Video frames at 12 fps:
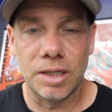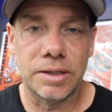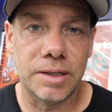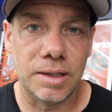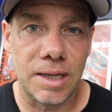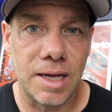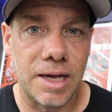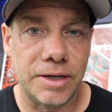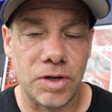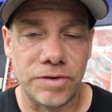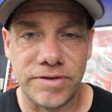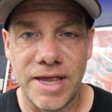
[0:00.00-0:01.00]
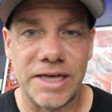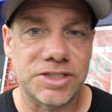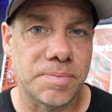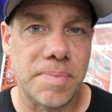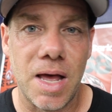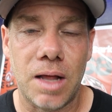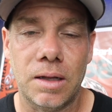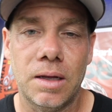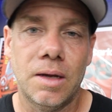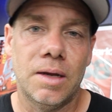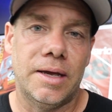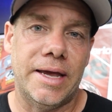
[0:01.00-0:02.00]
little notification bell,
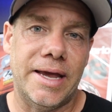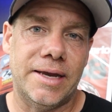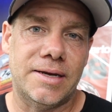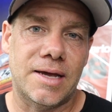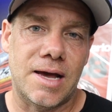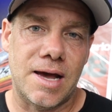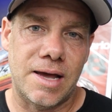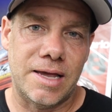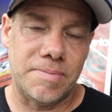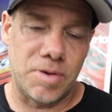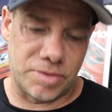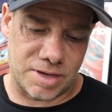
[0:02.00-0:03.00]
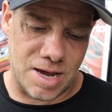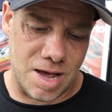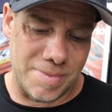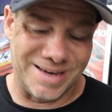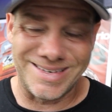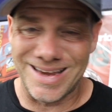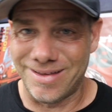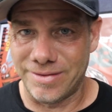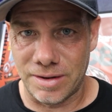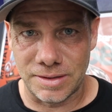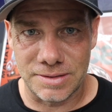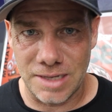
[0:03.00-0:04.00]
and hit me with a comment down
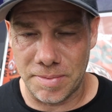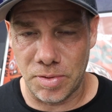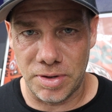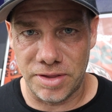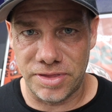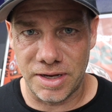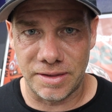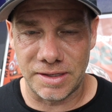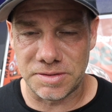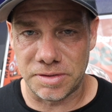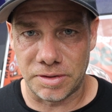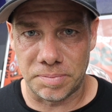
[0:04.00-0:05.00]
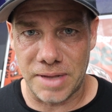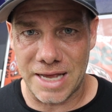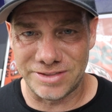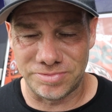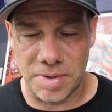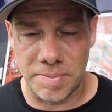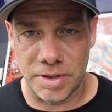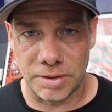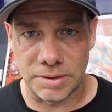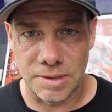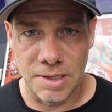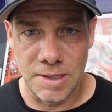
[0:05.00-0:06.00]
there and tell me what you think of this little Blasphemy
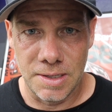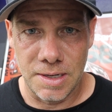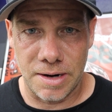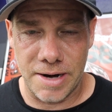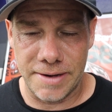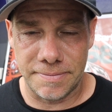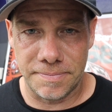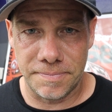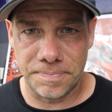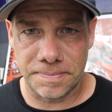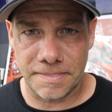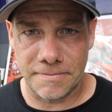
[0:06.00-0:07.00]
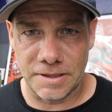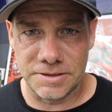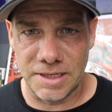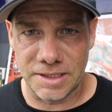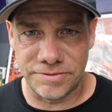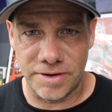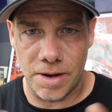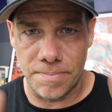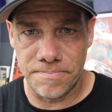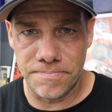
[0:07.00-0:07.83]
build. All right? See you next video.